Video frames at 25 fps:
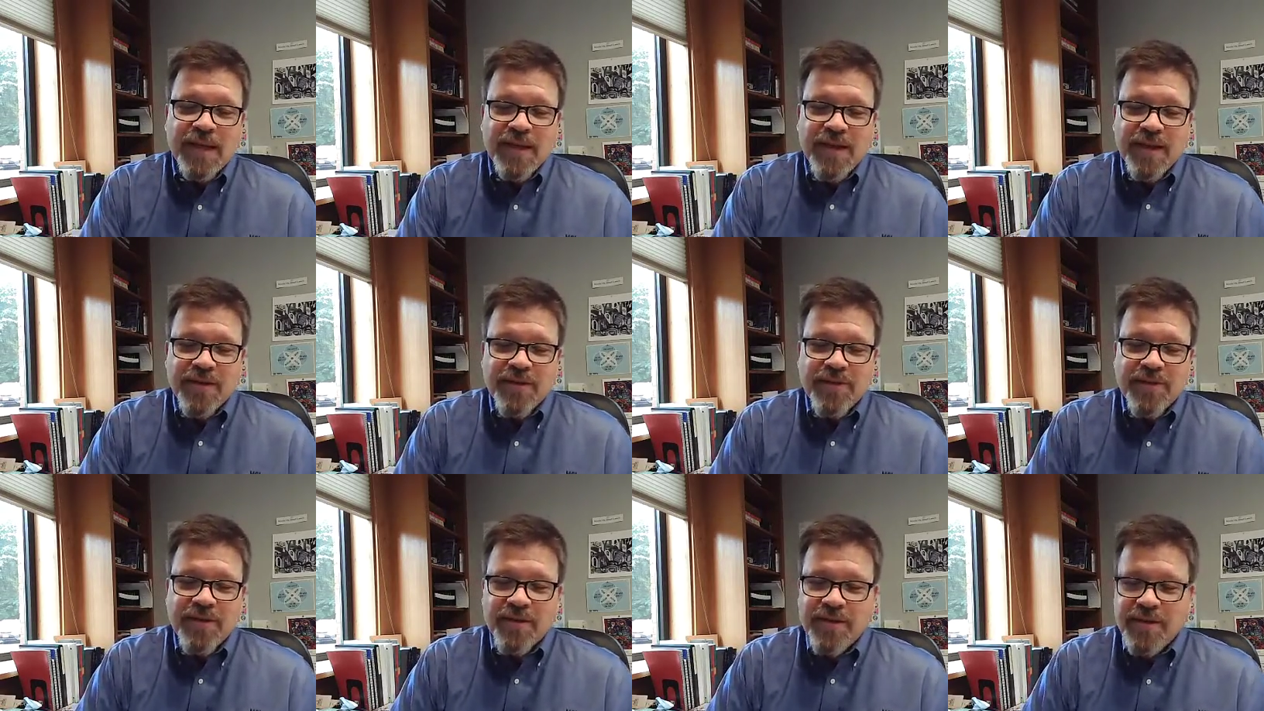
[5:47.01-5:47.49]

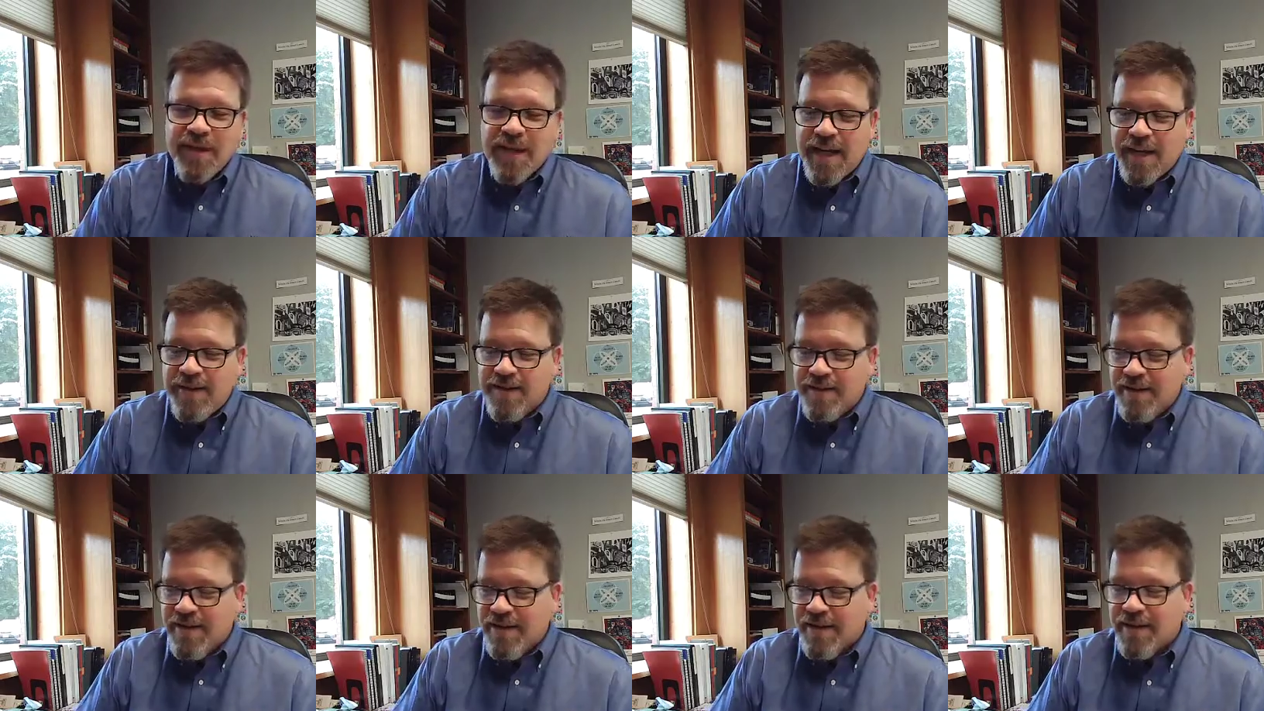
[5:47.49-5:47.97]
Until
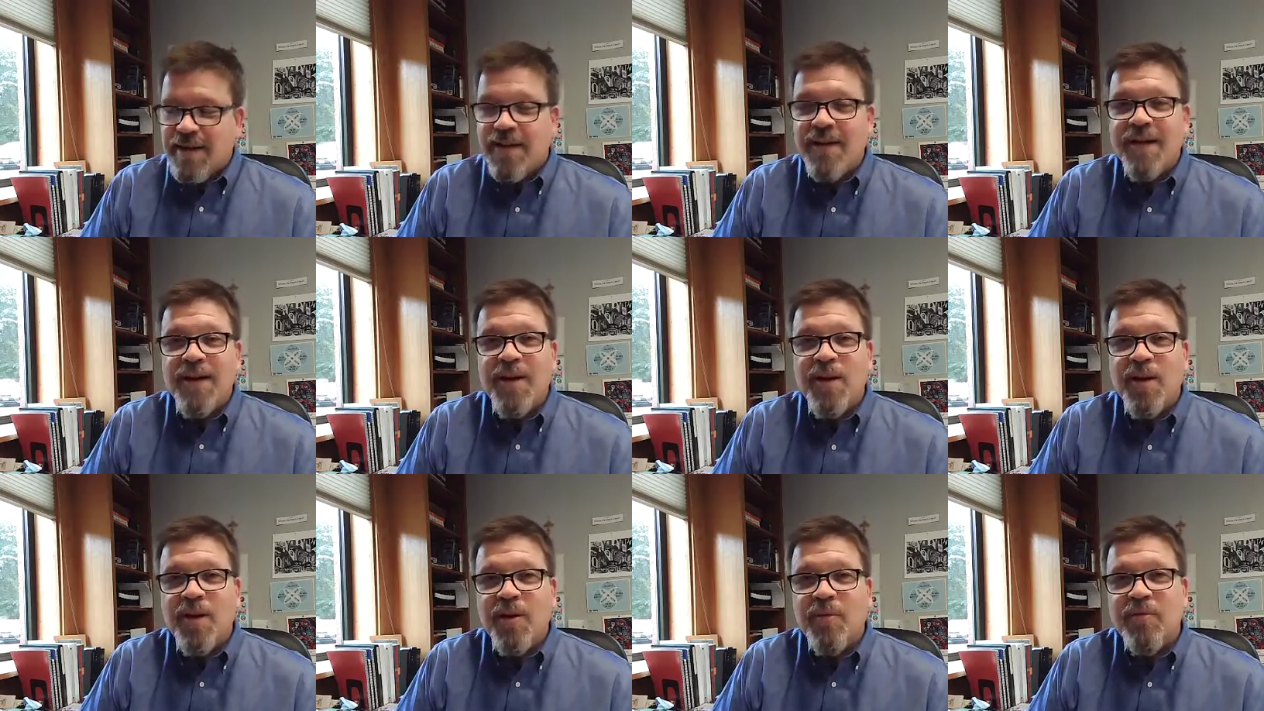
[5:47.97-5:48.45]
then,
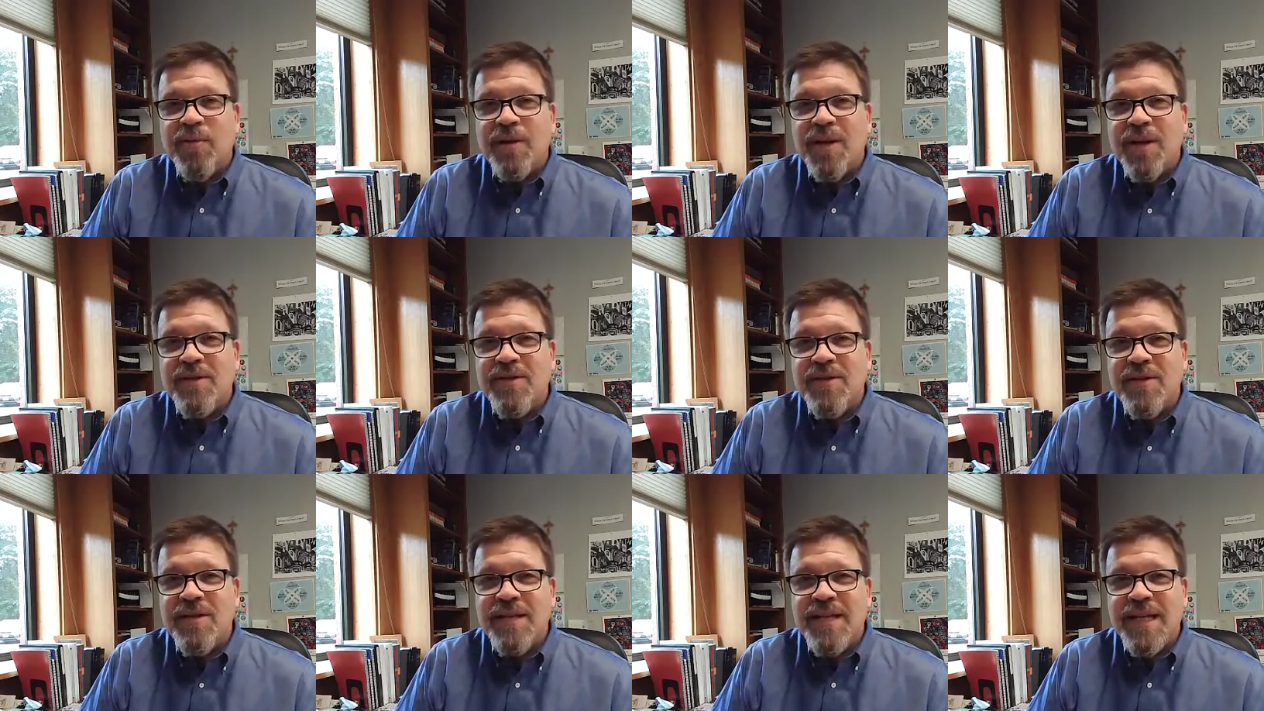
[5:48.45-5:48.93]
a
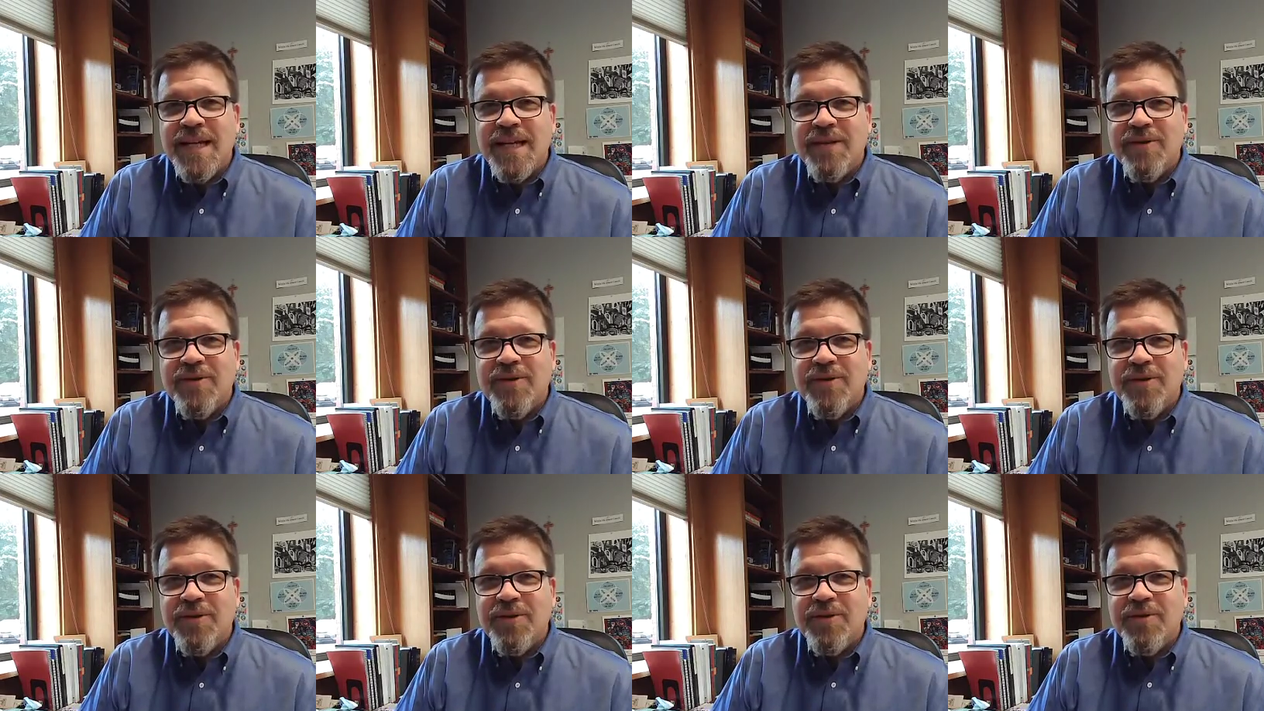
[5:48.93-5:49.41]
blessed day
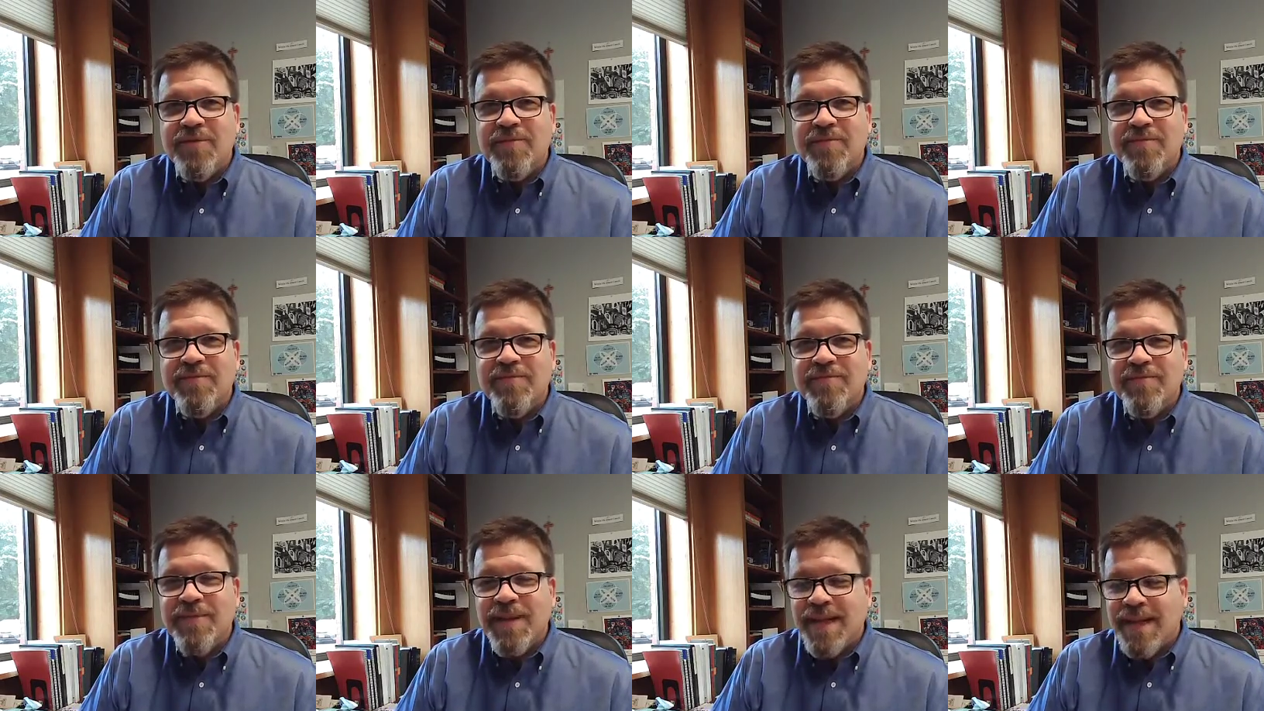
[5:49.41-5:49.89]
to you.
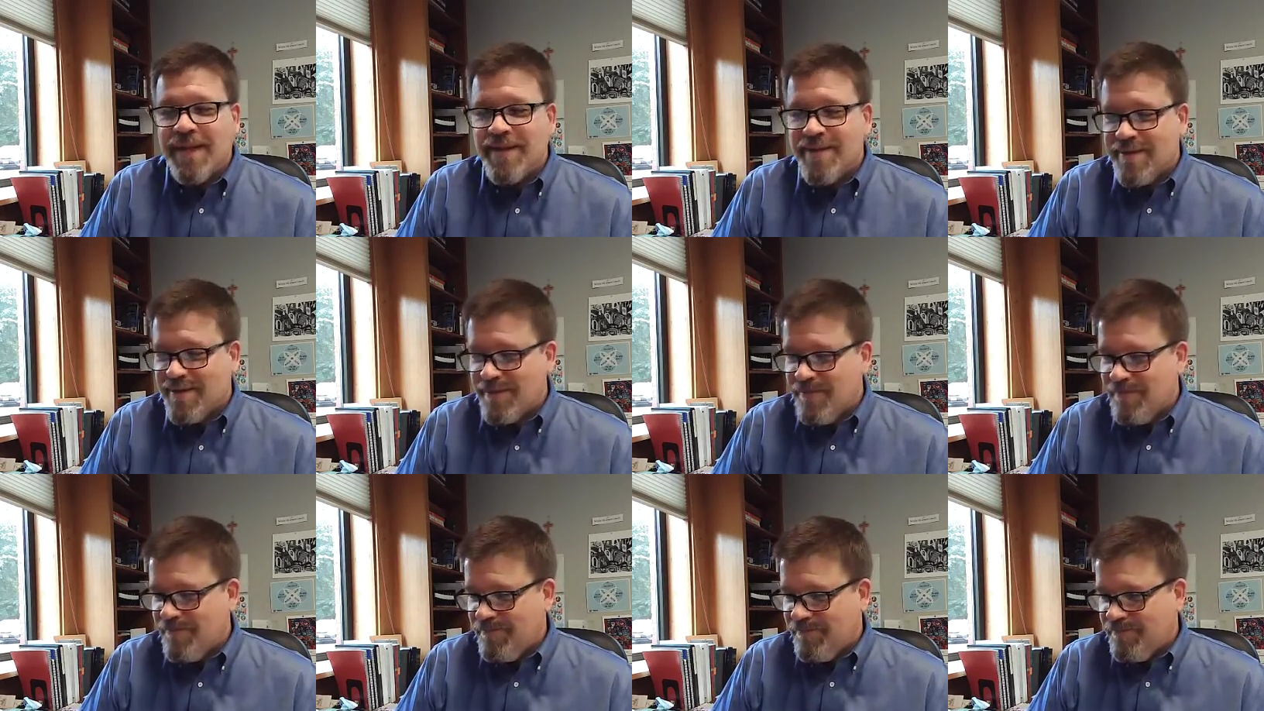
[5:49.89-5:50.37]
Thanks.